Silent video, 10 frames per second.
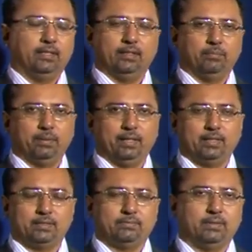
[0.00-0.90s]
the
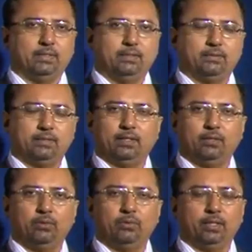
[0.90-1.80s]
place, whether
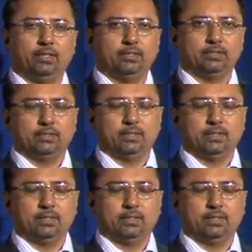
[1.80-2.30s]
it is